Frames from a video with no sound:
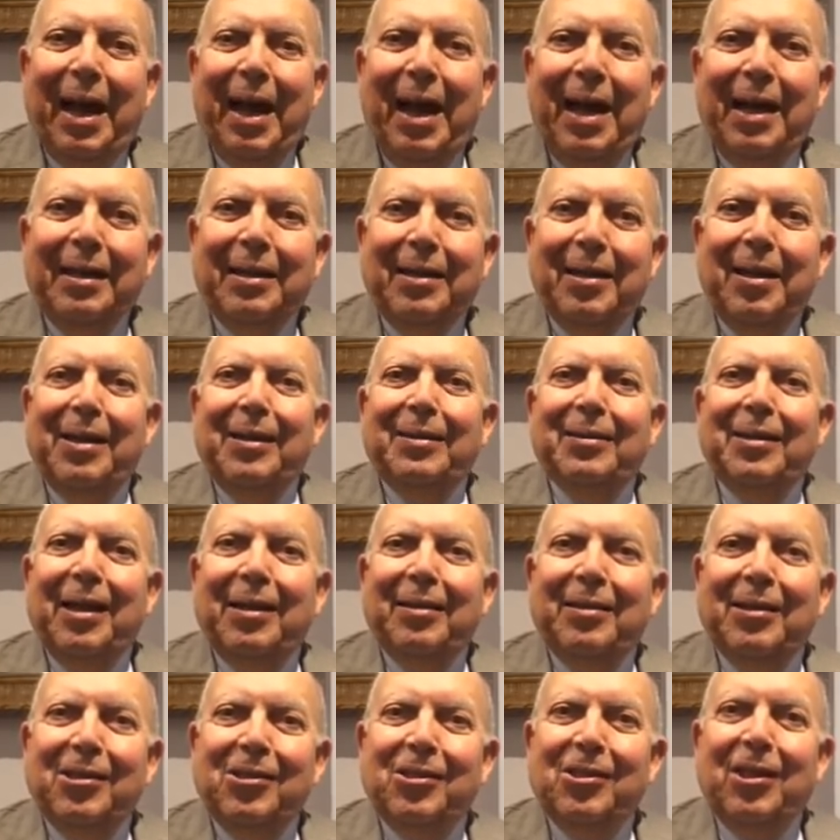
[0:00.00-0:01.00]
I can't
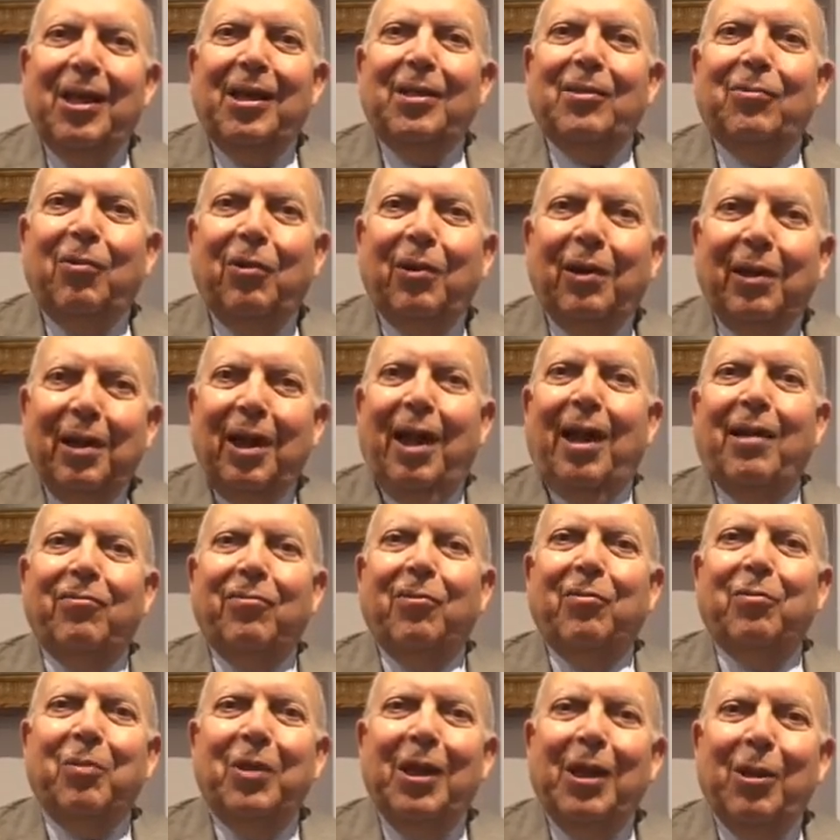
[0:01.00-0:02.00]
understand for the
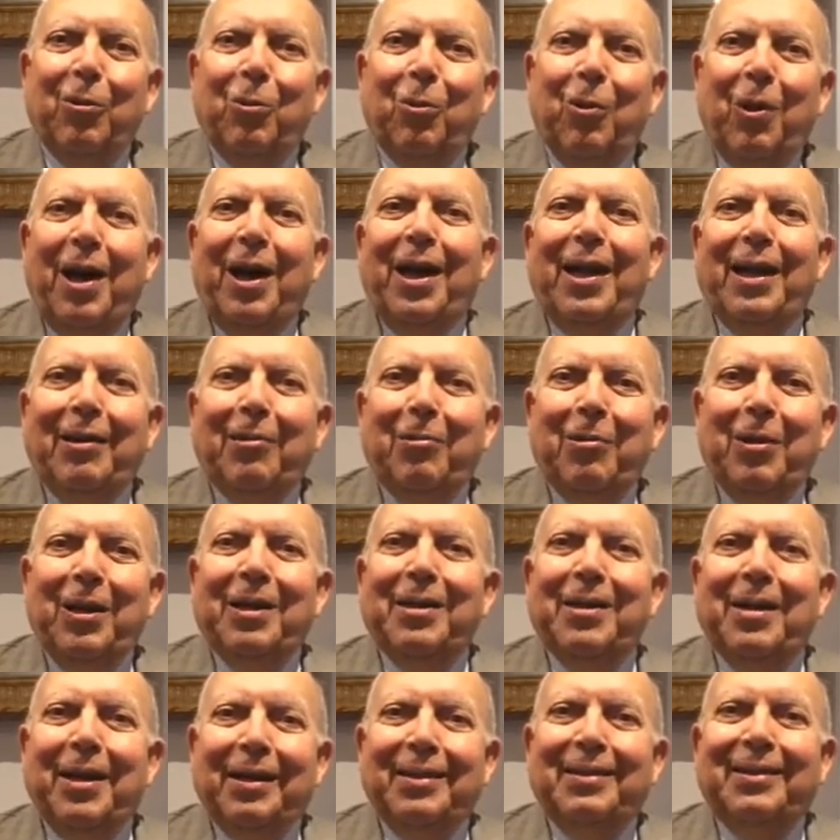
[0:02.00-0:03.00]
life of me why we
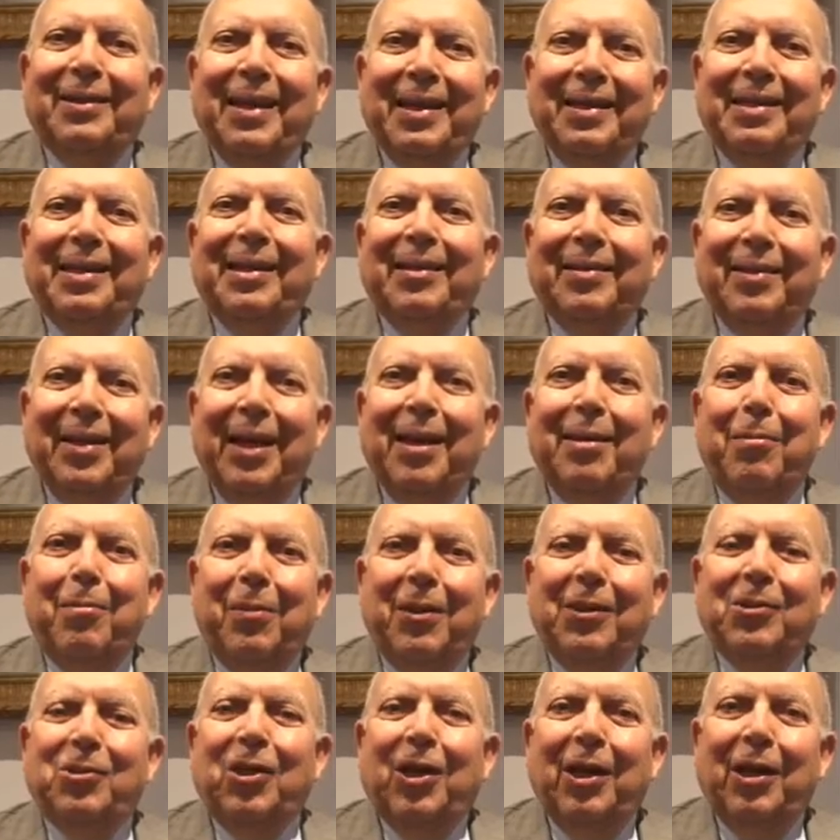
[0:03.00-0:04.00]
are not getting there
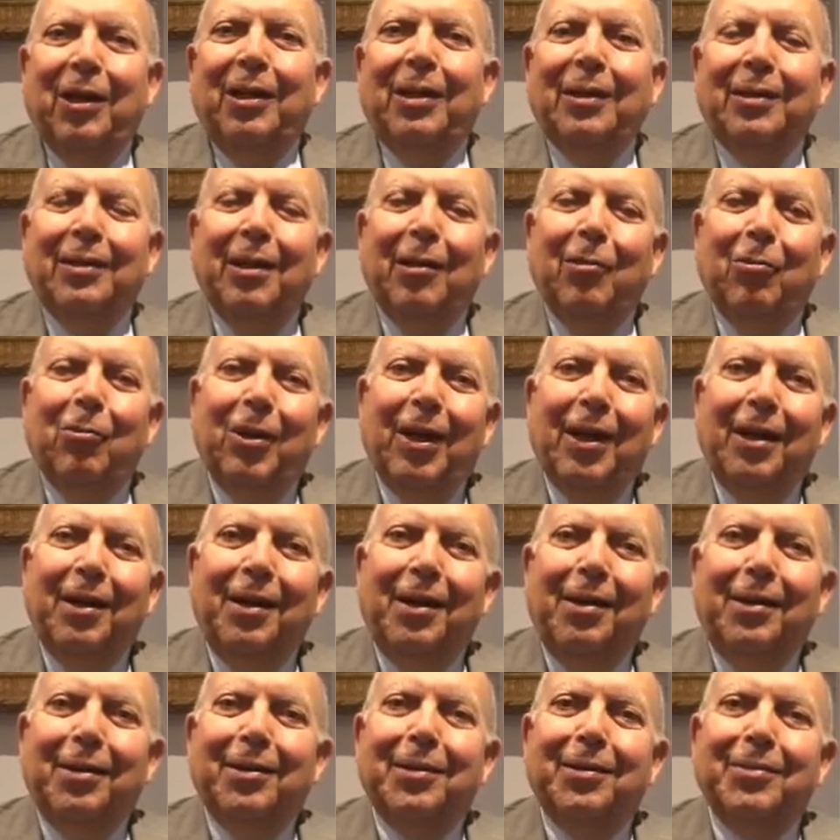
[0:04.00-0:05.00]
much earlier than we
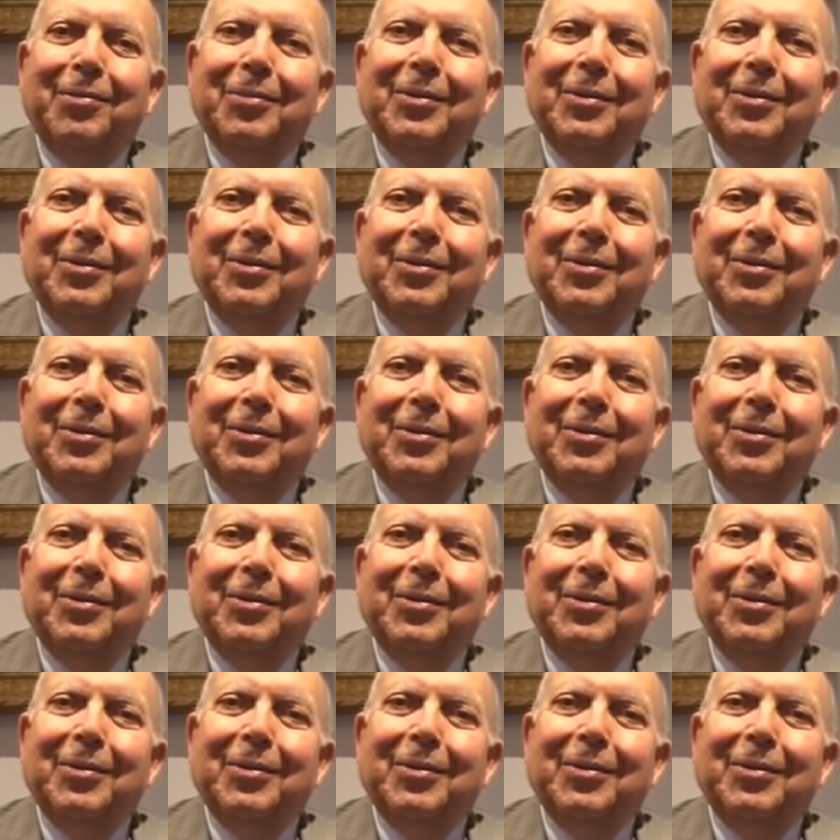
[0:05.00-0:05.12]
are.